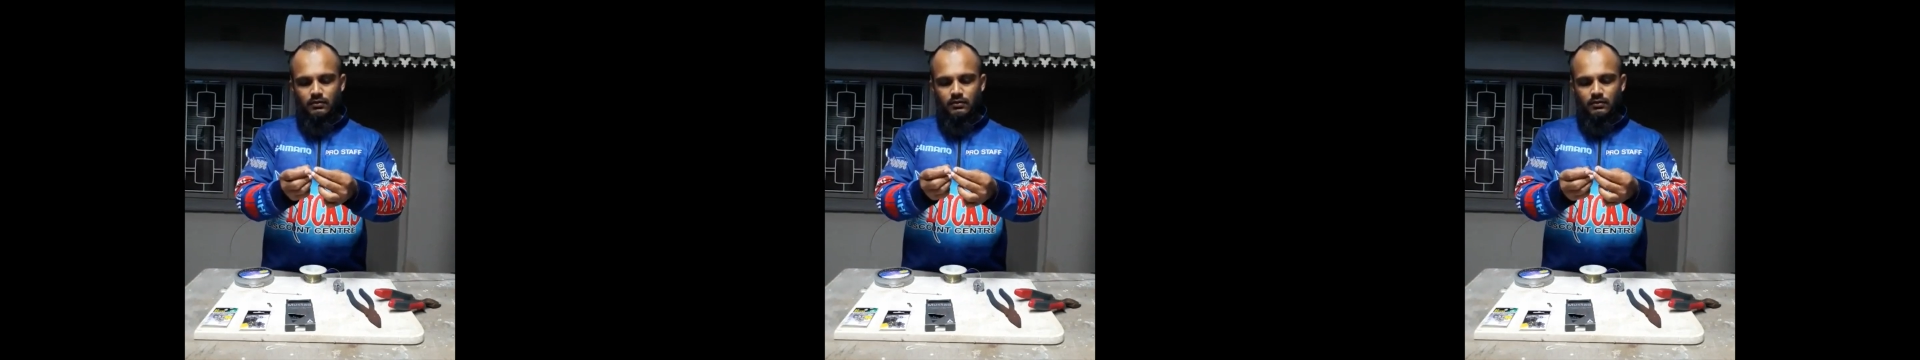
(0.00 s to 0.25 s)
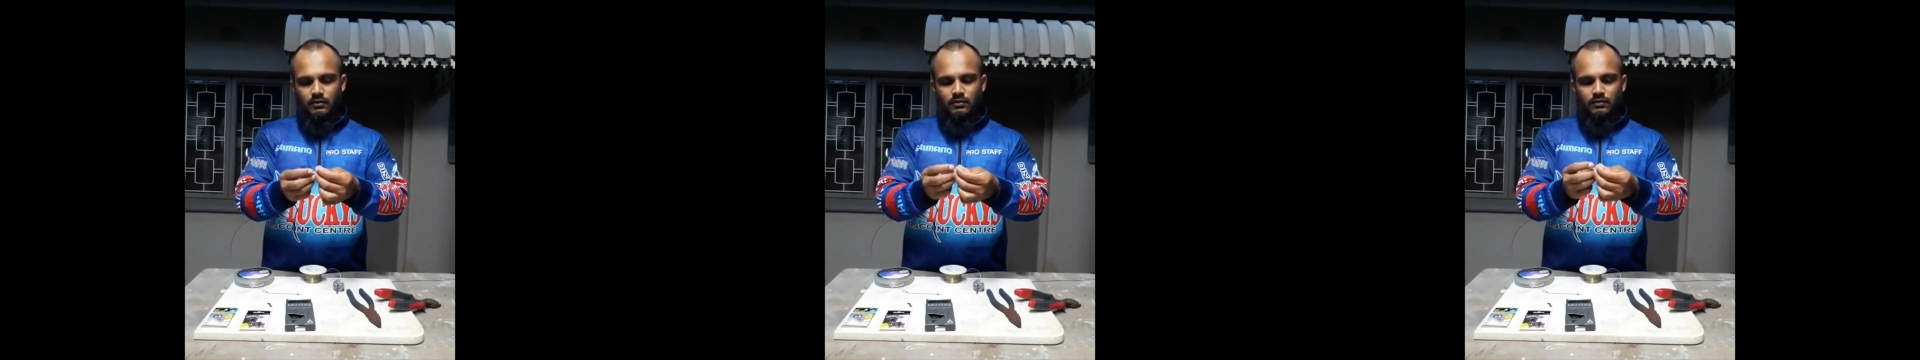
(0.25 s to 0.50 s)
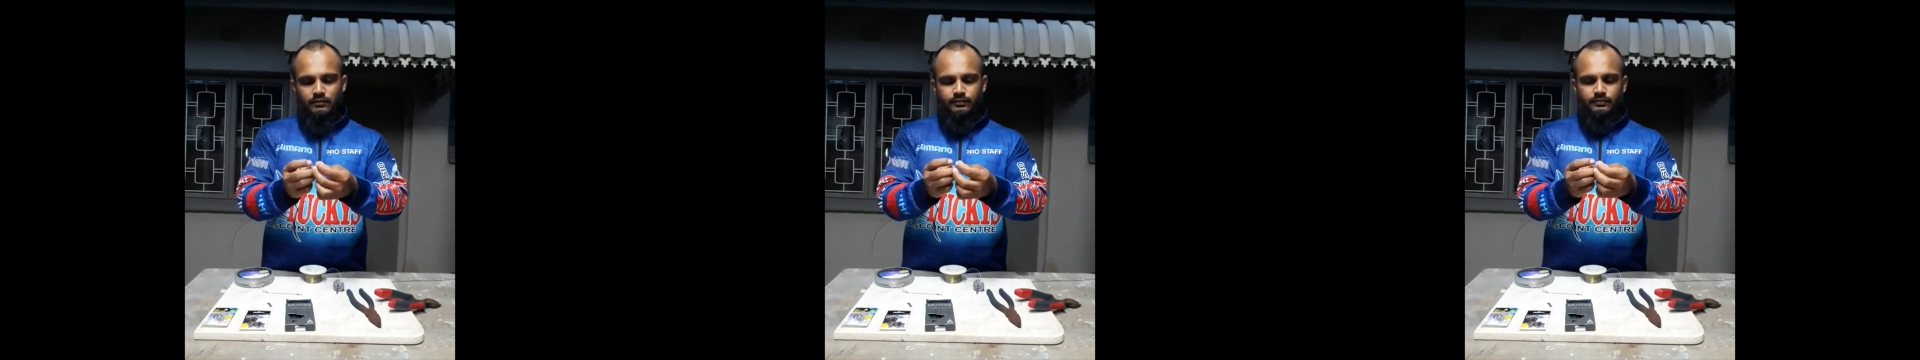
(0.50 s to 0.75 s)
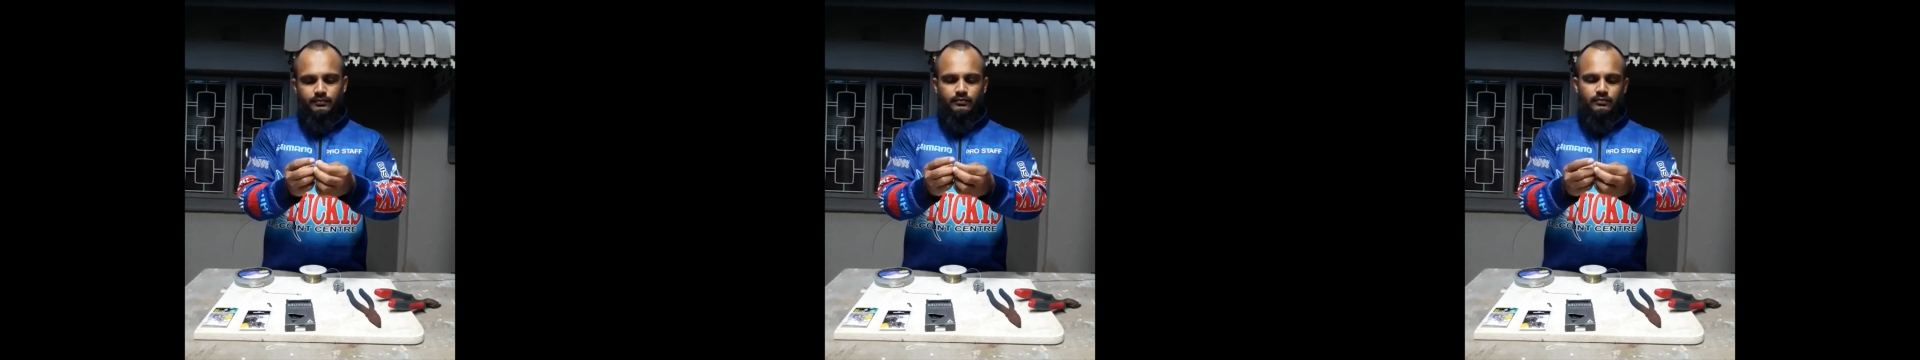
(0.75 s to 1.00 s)

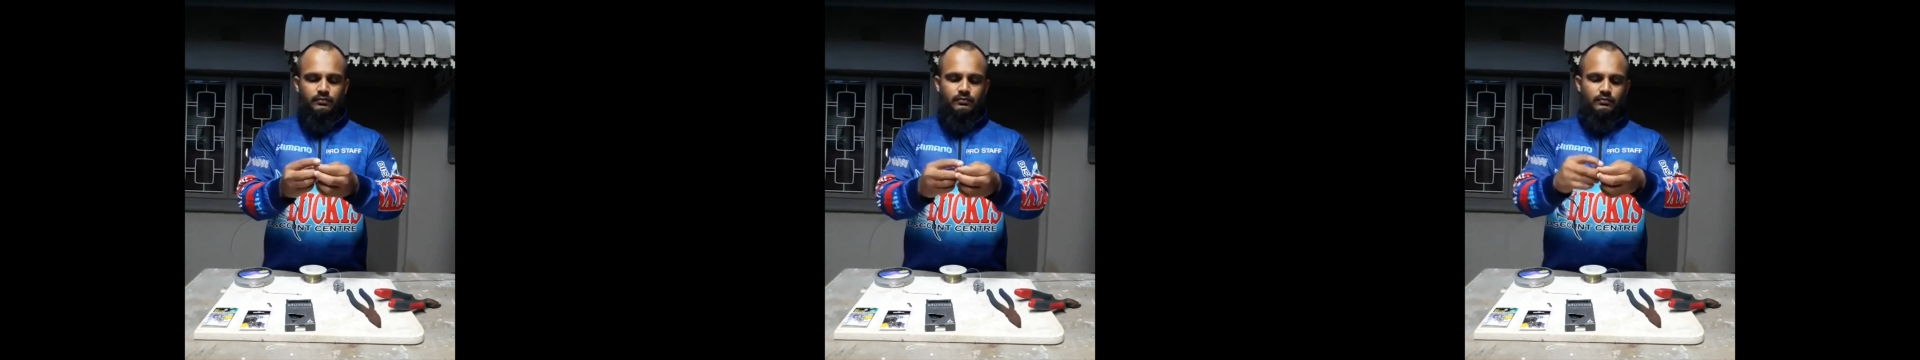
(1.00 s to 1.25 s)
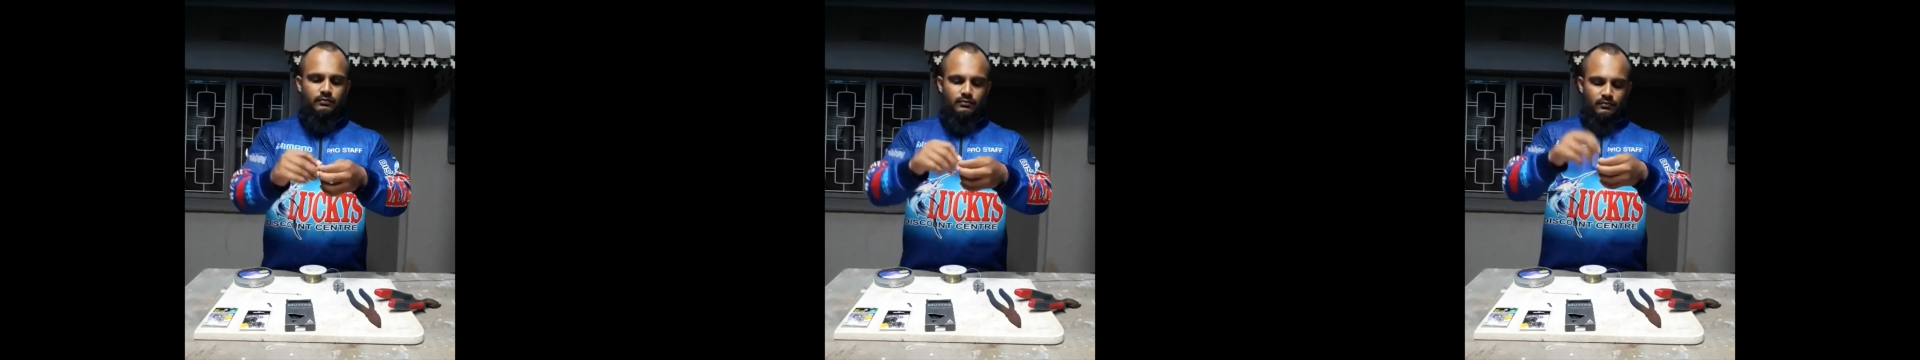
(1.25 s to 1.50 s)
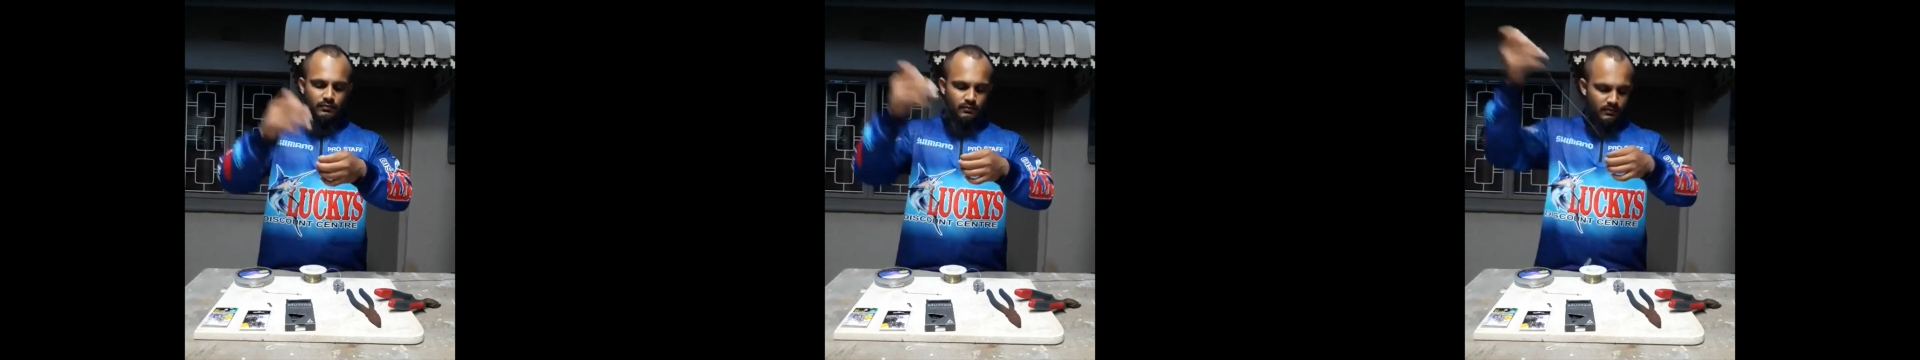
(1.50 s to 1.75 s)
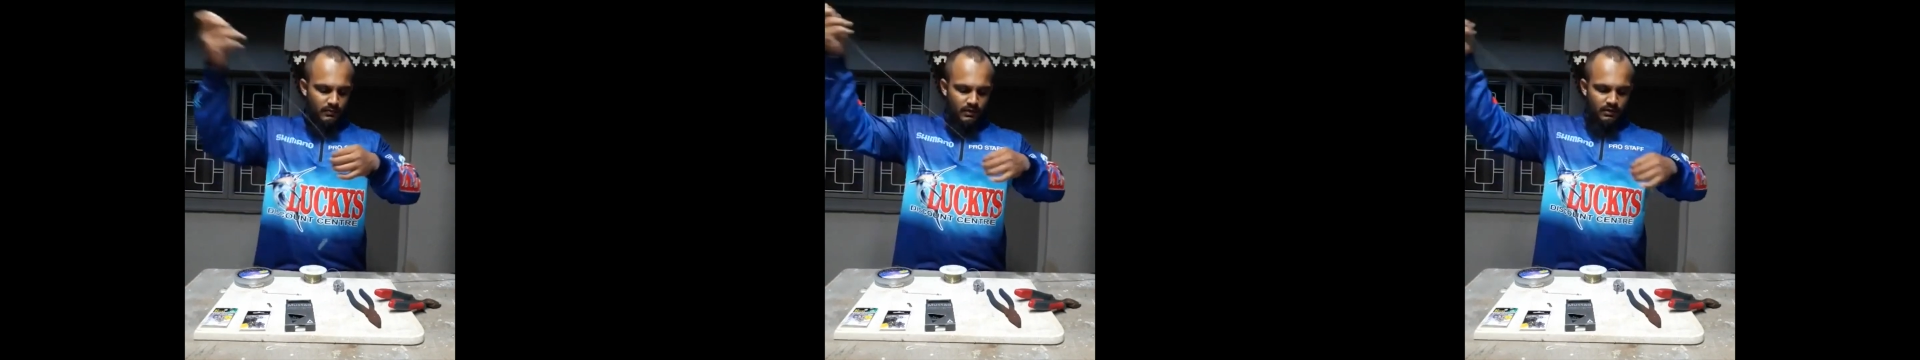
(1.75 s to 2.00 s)

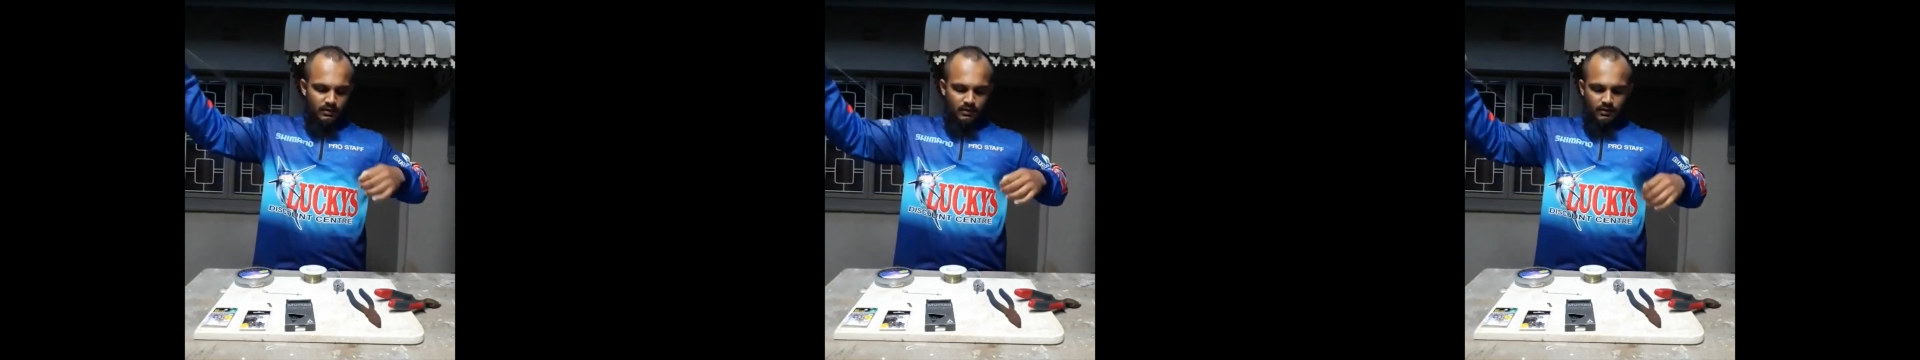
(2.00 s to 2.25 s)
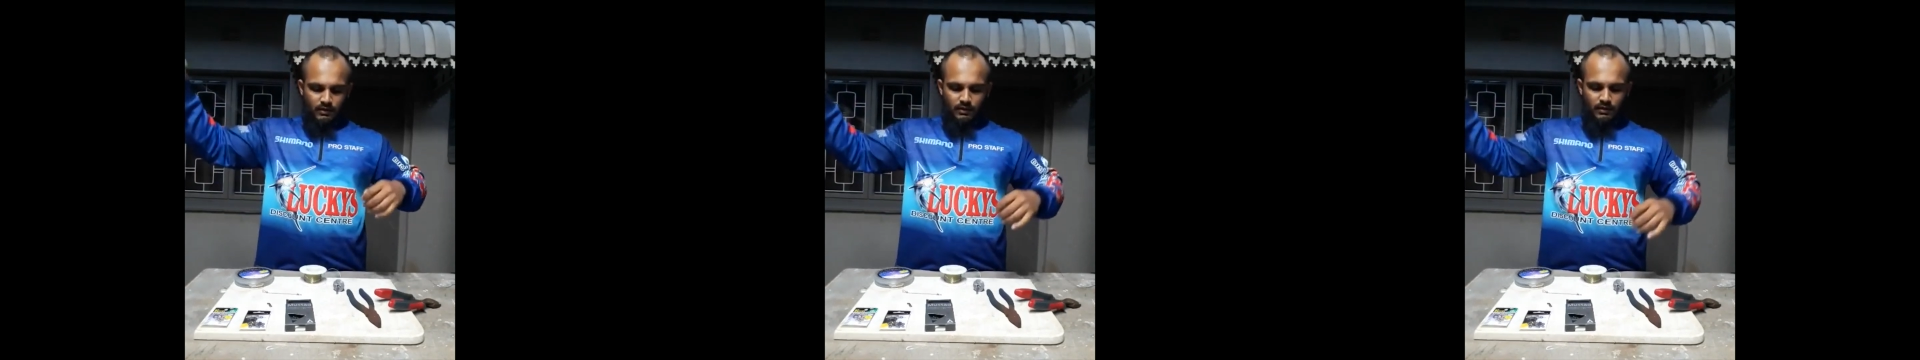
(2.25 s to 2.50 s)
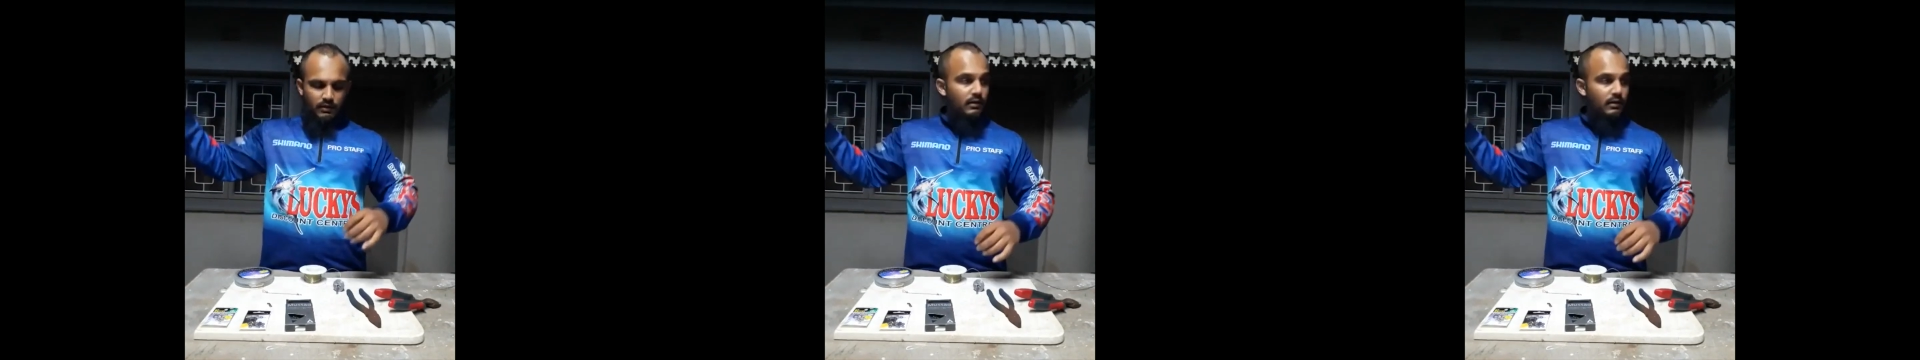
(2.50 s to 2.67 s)
(silence)